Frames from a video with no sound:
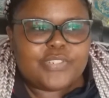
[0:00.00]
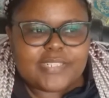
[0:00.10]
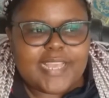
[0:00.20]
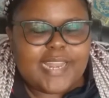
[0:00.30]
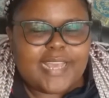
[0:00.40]
you
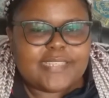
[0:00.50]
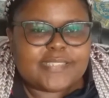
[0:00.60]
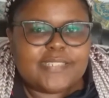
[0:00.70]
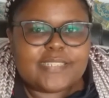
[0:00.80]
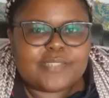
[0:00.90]

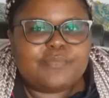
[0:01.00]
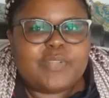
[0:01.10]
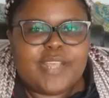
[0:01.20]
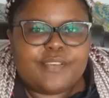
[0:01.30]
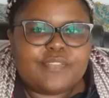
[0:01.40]
realize it doesn't
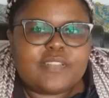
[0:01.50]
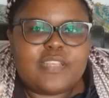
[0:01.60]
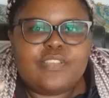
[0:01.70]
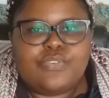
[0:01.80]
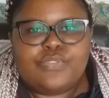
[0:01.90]
mean
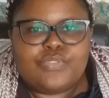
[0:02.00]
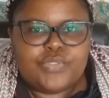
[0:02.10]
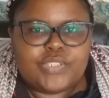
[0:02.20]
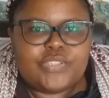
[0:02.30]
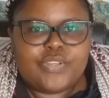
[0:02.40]
everything you
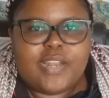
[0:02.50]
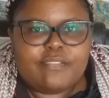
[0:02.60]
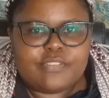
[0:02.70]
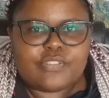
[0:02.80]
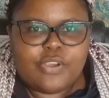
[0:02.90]
do in your
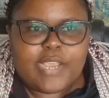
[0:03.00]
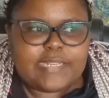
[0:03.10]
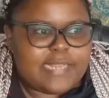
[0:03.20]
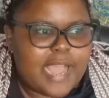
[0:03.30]
life is correct.